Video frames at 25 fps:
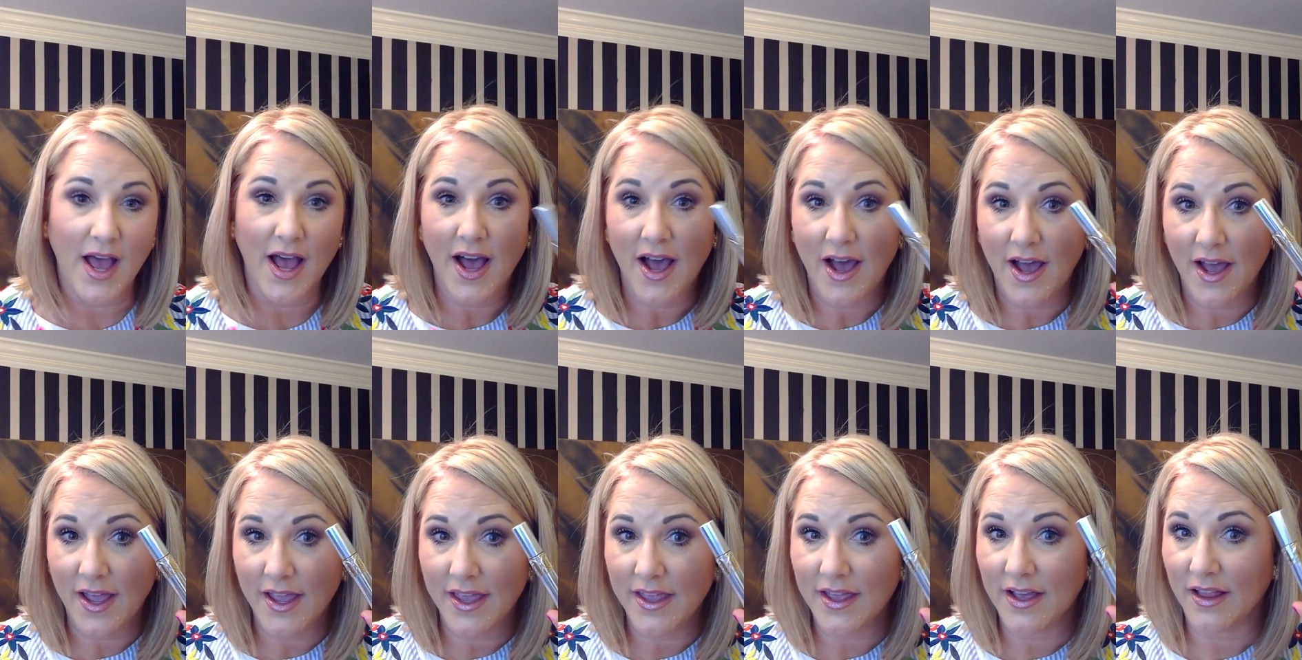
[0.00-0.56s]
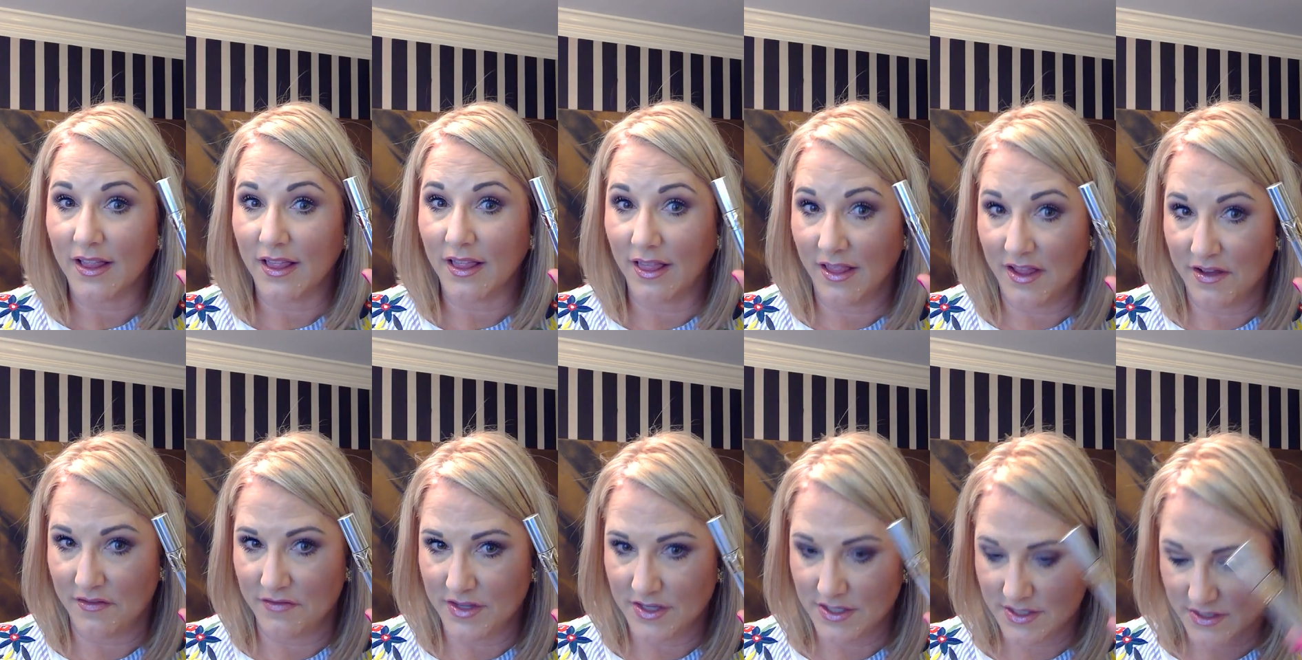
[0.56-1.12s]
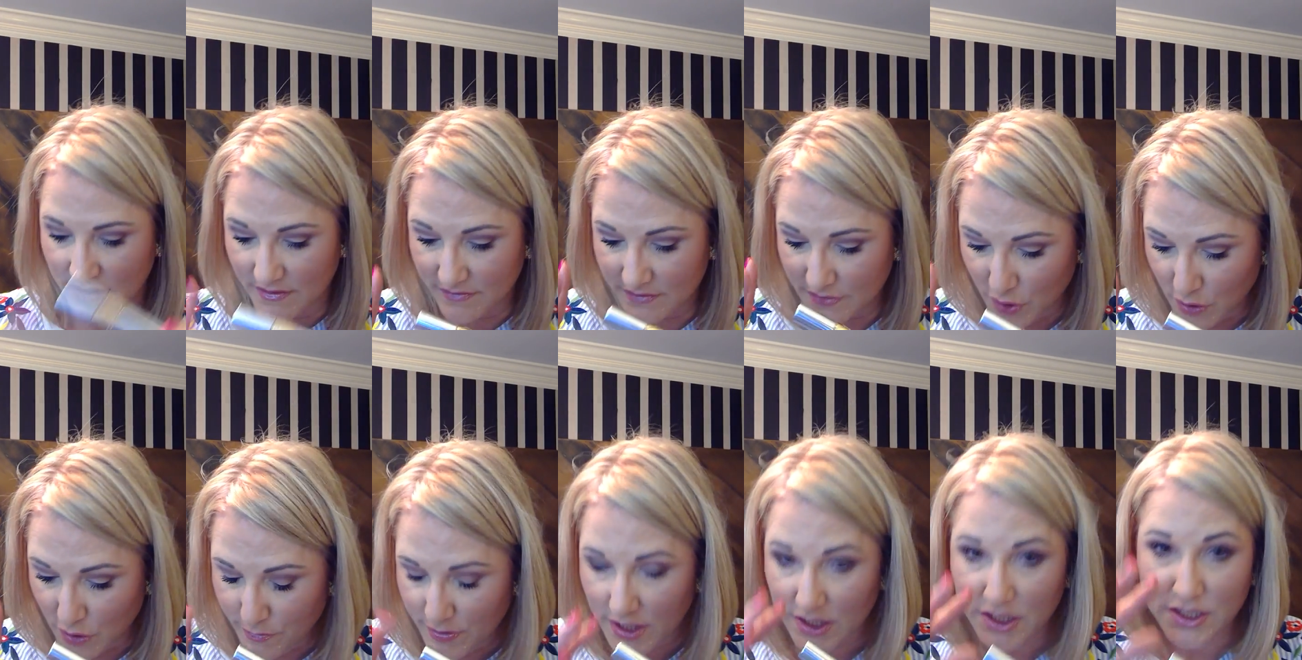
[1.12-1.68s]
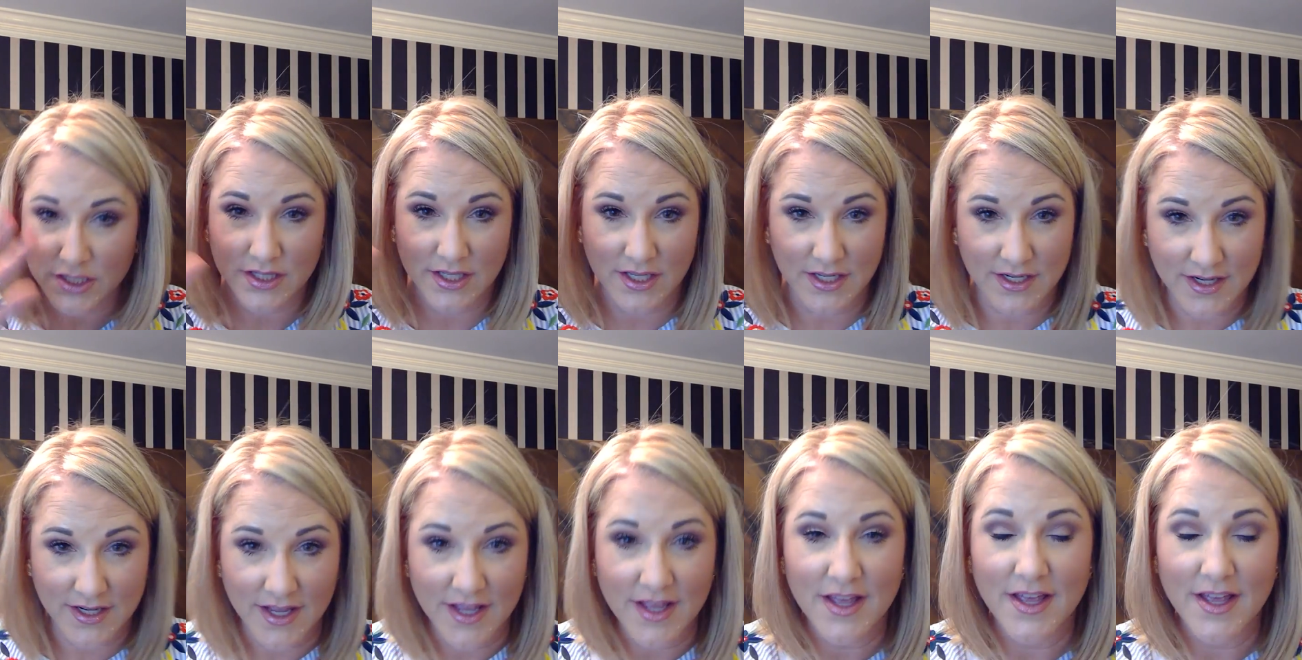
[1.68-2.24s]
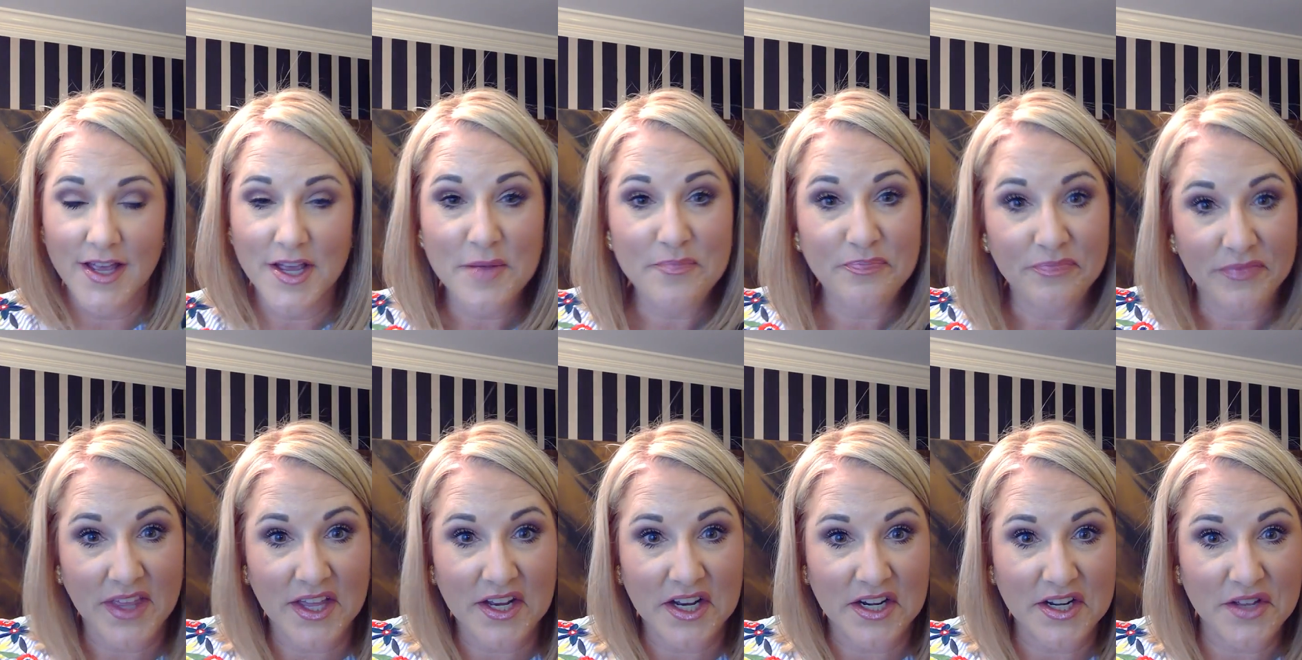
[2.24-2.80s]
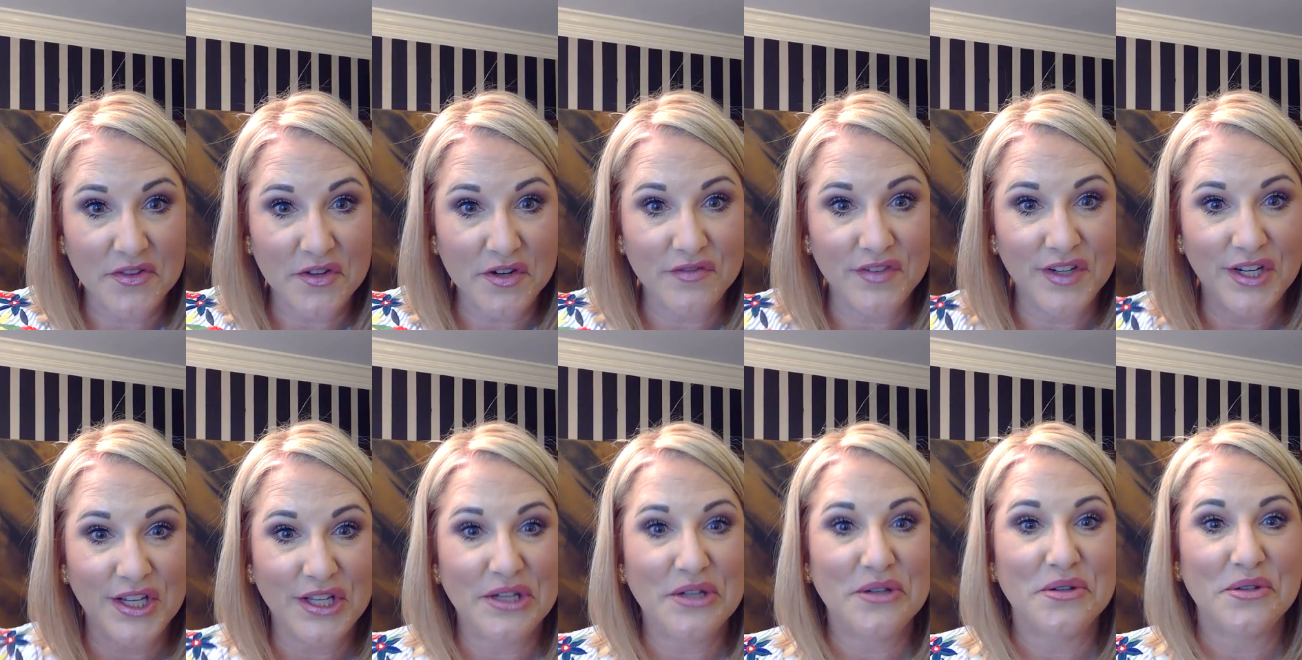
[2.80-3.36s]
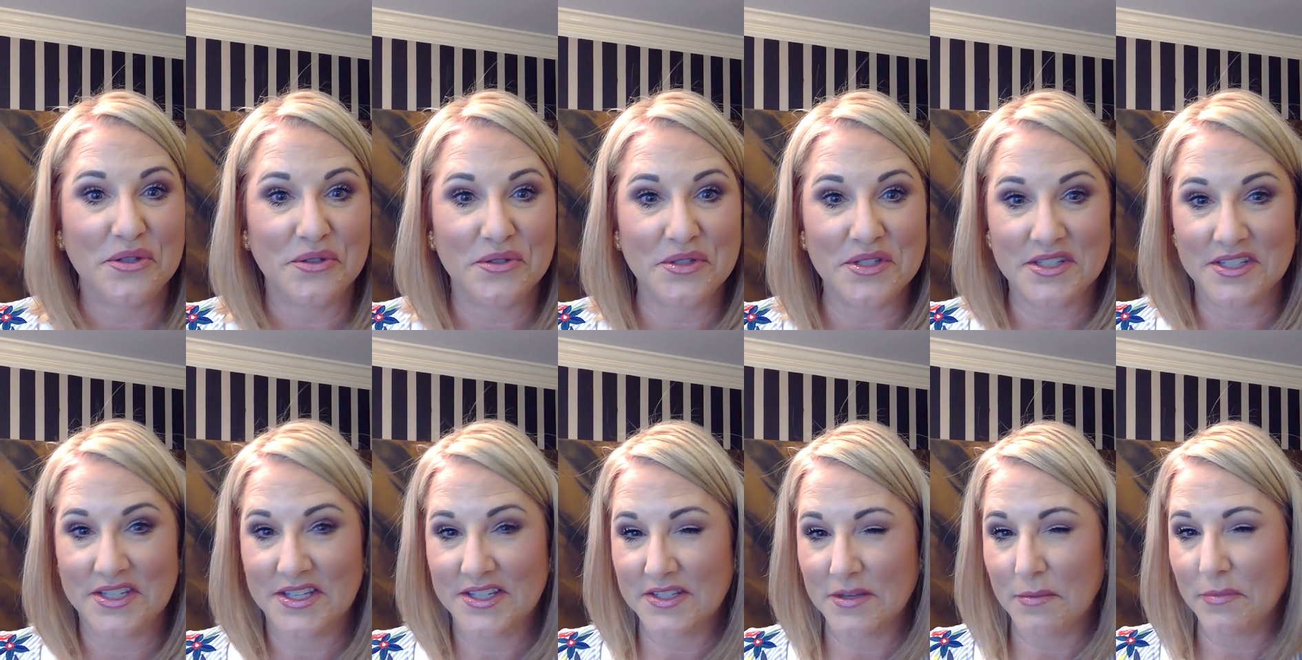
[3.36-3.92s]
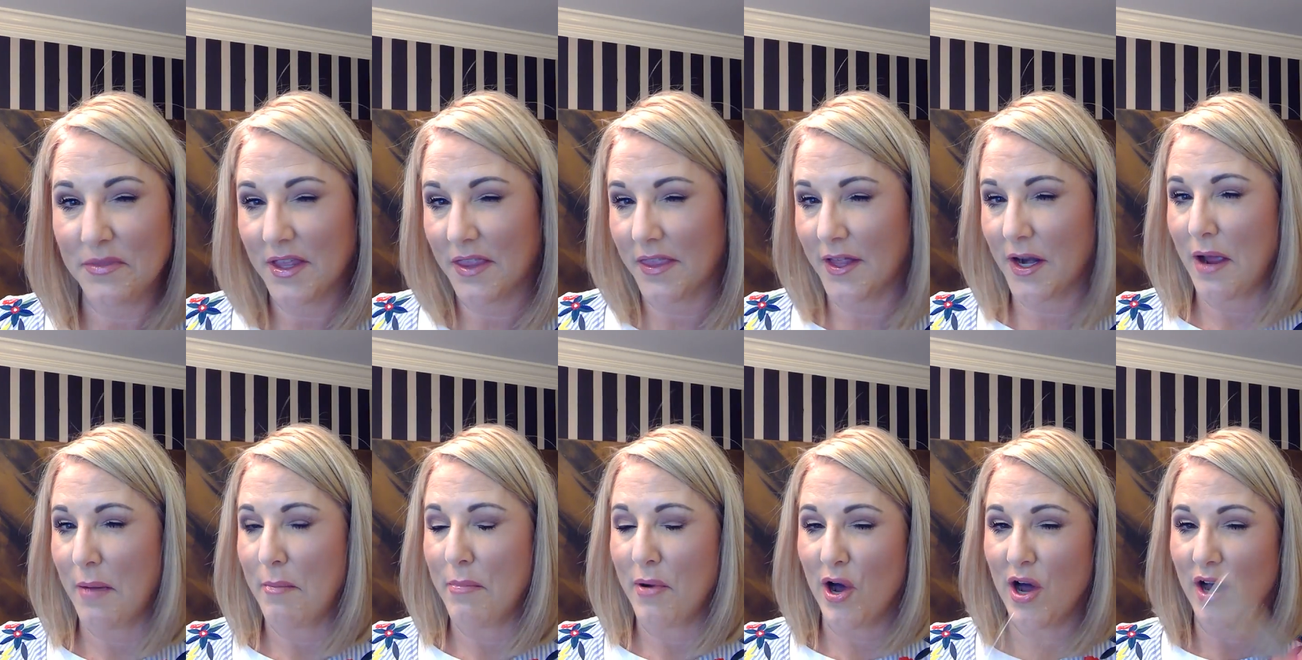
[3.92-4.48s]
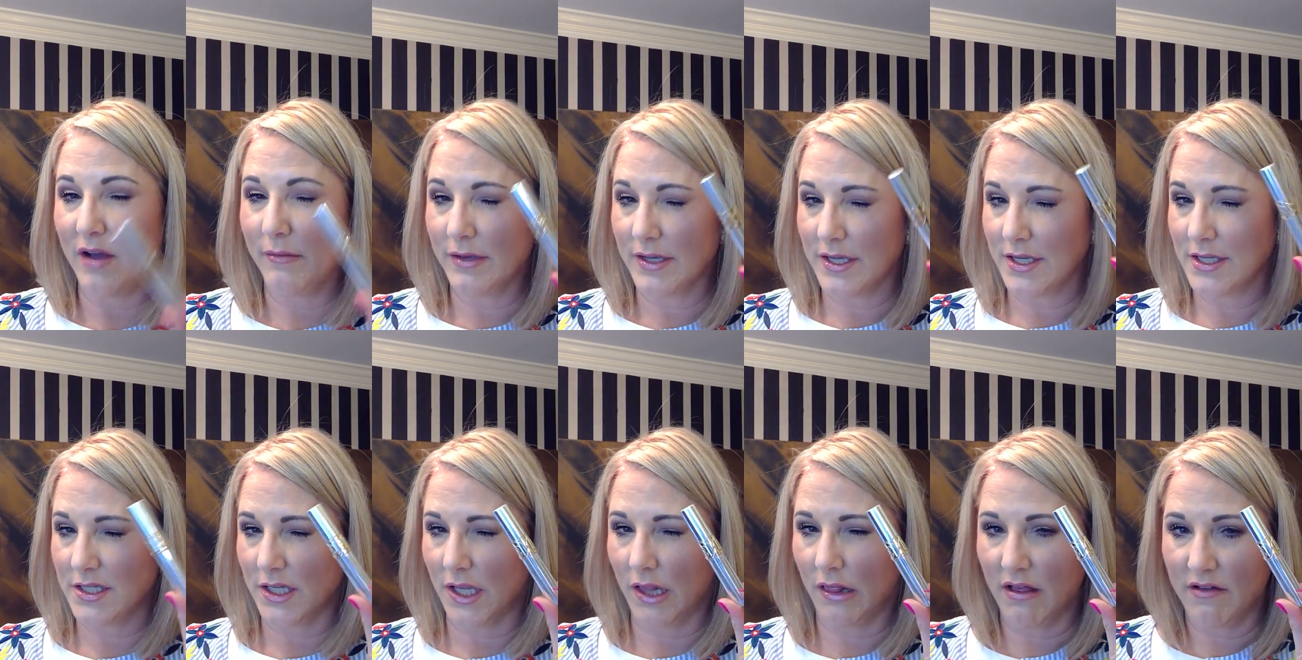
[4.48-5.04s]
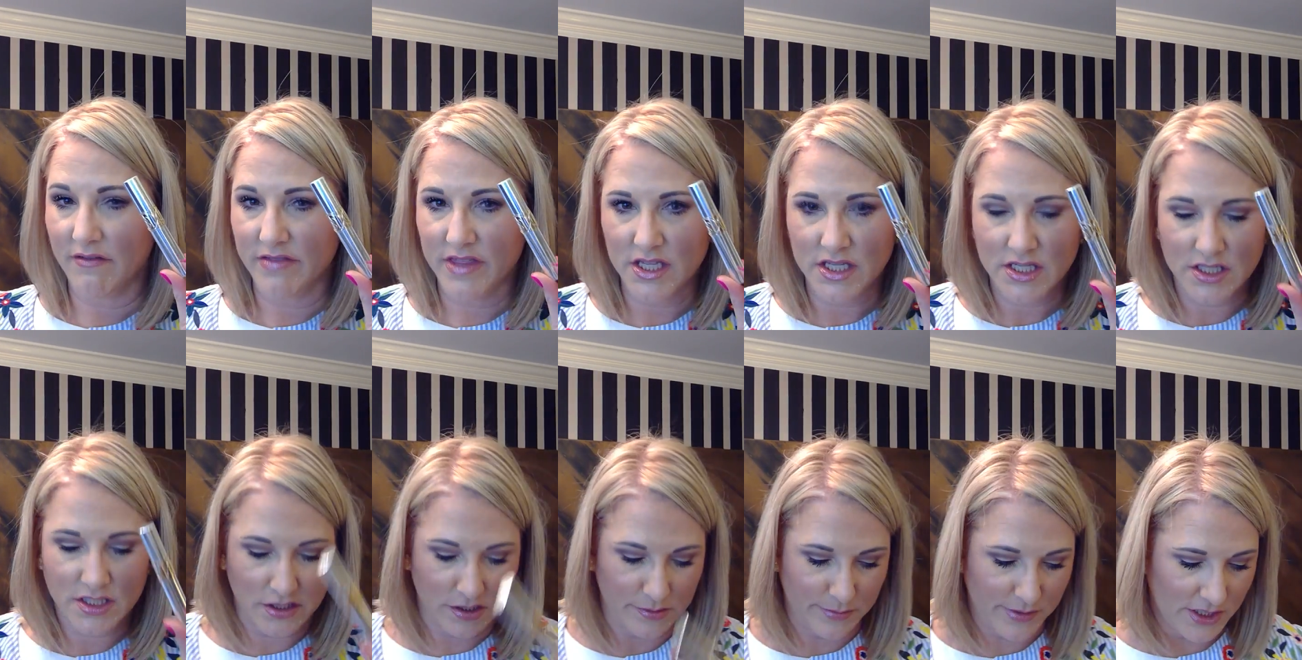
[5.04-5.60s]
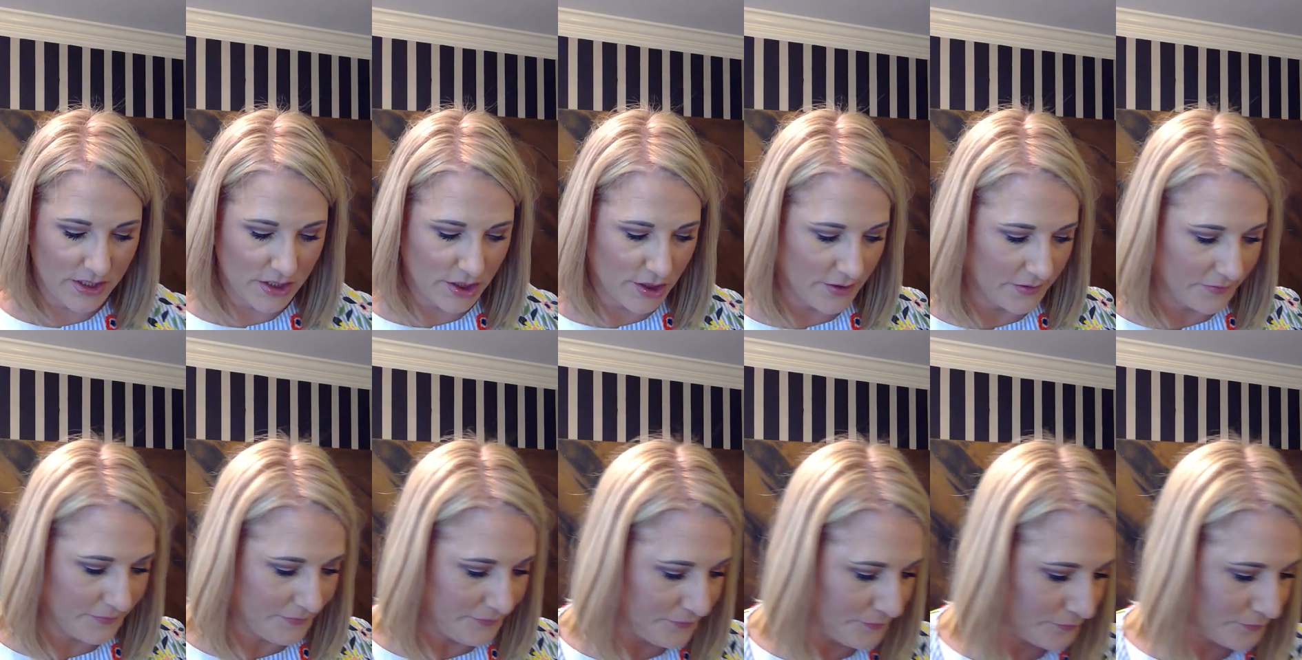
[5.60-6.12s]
I love this stuff so much that in another video, you'll see something that I bought because I love this so much.